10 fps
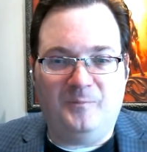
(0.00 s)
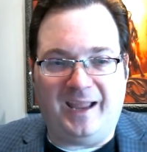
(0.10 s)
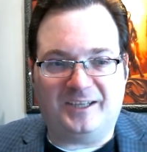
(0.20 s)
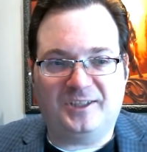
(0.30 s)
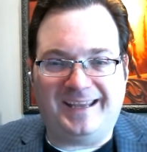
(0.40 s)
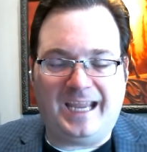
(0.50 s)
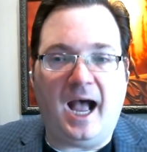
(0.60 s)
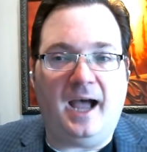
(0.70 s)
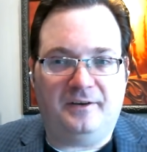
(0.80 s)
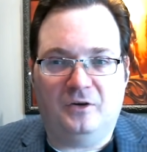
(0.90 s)
We actually
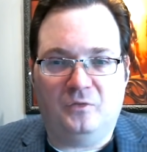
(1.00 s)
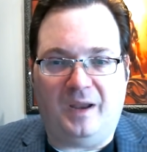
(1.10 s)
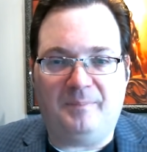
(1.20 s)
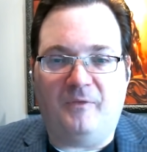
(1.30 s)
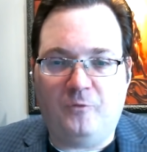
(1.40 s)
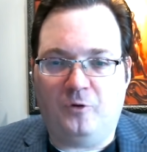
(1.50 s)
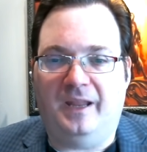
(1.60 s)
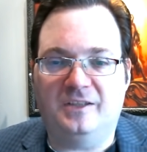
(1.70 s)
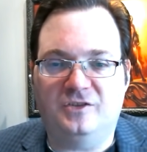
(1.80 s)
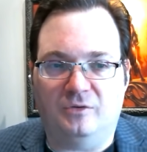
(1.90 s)
cut right before
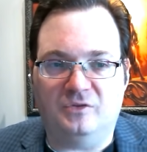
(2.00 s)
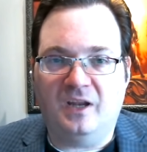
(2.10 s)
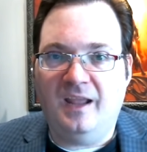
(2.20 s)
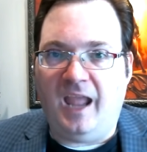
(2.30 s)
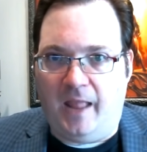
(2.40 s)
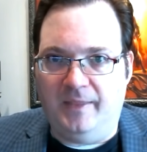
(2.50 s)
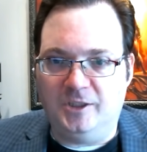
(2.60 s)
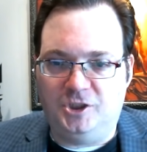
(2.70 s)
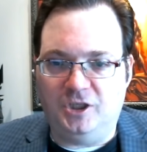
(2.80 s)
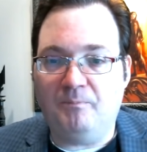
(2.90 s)
it gets used and
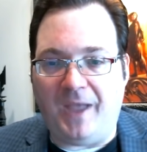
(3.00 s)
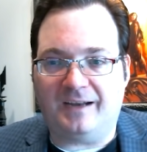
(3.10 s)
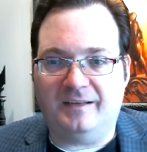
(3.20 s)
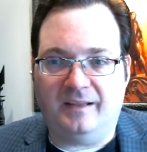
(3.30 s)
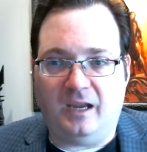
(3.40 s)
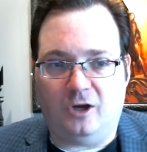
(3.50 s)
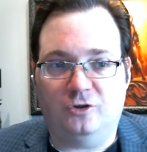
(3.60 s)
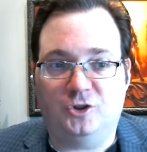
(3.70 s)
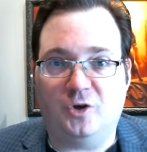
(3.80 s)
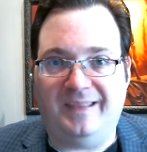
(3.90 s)
then jump back to the
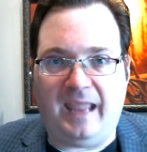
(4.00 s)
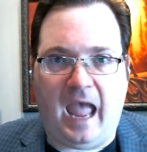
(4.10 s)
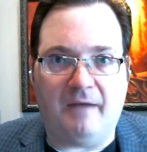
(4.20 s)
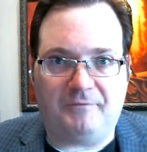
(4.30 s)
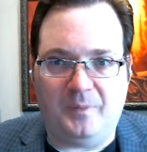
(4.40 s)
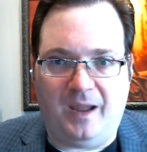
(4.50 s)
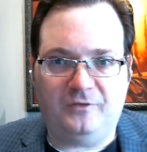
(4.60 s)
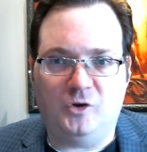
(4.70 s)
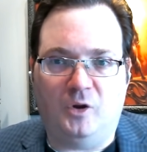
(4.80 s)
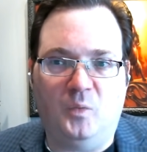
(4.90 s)
character showing the
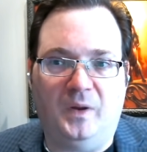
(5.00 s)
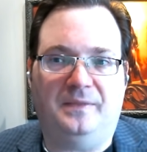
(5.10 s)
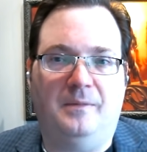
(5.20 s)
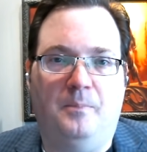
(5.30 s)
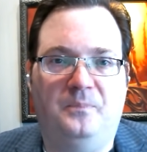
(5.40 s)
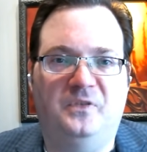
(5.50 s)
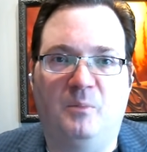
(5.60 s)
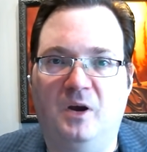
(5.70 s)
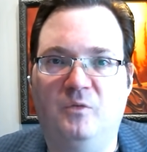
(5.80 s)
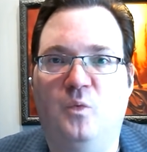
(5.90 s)
aftermath, showing what
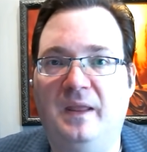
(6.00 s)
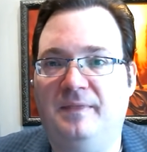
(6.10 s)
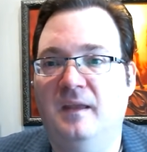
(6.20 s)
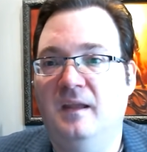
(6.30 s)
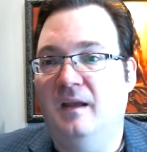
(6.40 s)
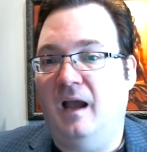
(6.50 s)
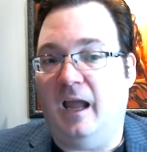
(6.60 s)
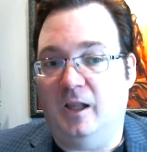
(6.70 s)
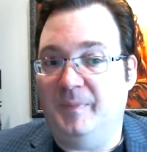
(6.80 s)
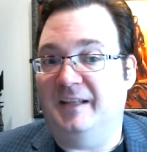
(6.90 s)
someone with
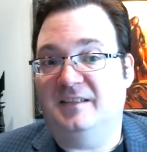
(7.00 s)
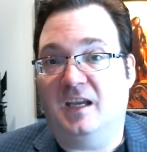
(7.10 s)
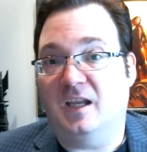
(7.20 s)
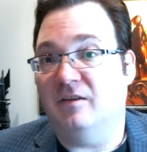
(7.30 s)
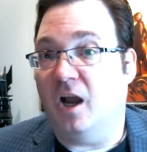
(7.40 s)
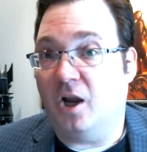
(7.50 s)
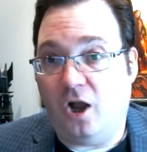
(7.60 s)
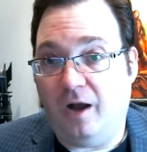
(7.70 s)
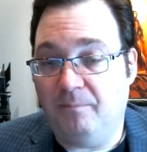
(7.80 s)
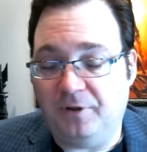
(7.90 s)
Allomancy can
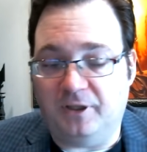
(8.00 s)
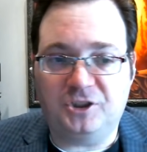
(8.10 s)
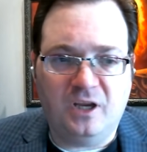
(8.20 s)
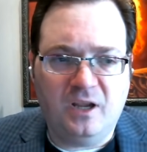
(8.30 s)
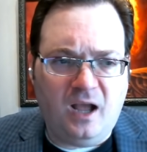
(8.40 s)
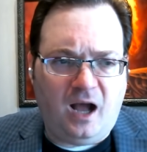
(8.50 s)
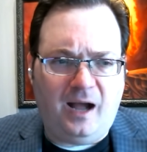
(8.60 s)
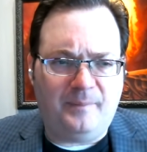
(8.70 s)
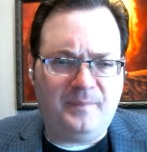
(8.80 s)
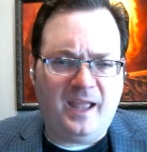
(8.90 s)
accomplish.
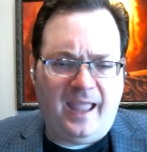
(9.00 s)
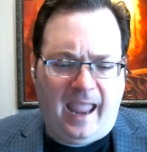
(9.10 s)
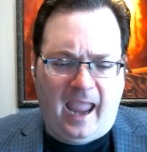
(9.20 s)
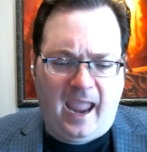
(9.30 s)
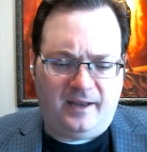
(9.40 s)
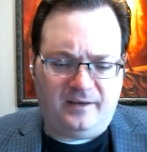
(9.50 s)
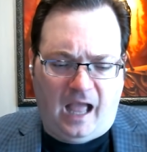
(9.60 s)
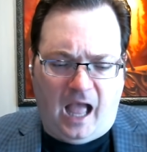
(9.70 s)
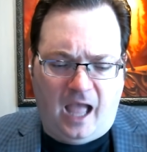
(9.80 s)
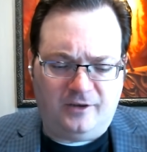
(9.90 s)
And
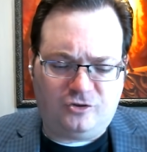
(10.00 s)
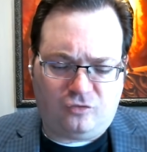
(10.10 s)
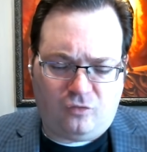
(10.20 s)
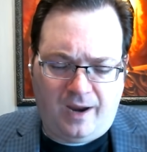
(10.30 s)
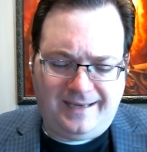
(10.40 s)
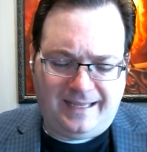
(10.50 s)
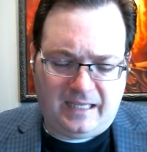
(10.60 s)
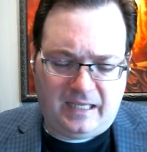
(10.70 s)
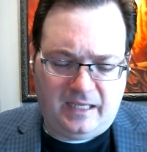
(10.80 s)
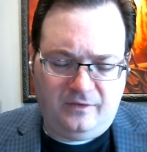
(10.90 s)
I try to
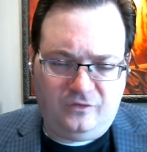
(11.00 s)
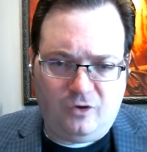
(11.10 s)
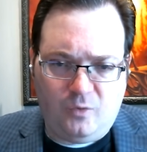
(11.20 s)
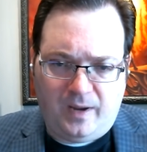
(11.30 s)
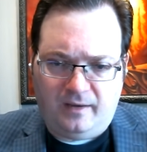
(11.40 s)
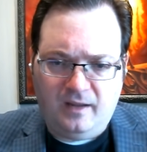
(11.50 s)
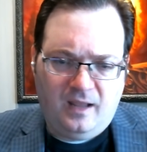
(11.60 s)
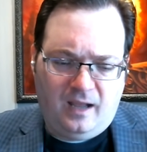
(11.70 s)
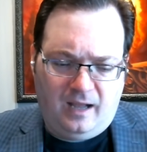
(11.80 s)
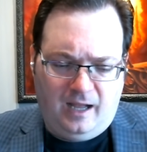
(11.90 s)
ease you in.
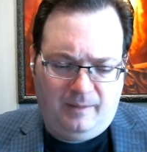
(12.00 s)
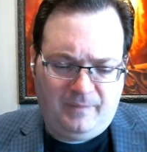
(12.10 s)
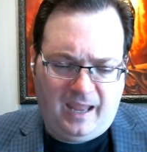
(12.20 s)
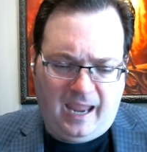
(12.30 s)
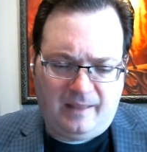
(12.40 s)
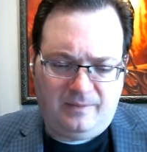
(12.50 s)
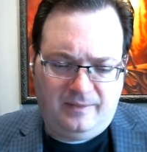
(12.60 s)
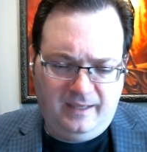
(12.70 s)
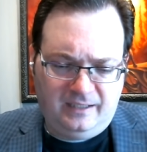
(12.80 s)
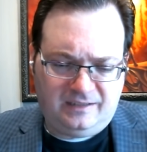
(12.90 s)

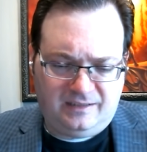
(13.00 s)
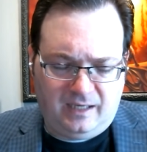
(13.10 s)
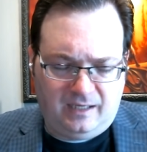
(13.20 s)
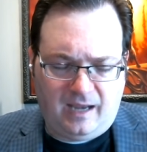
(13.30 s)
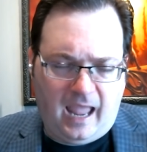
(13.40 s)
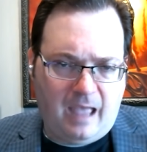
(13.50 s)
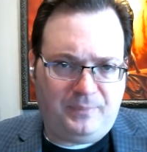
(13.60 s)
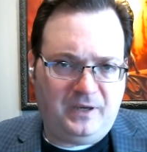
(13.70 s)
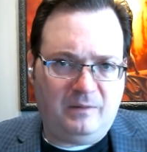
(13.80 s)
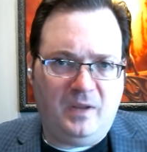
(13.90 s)
And this scene
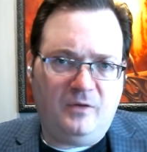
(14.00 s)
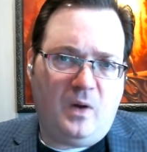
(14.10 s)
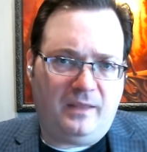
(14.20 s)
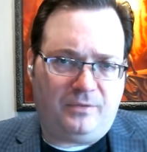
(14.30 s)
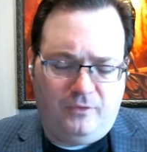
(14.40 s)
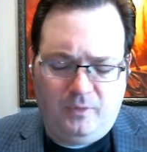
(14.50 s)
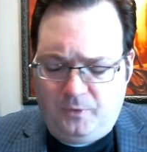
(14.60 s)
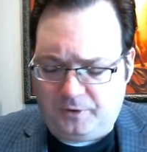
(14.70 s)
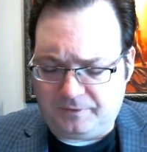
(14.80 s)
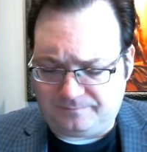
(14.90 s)
happening midway through the
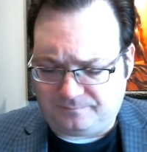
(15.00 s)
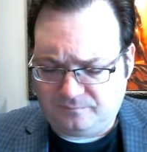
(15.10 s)
book,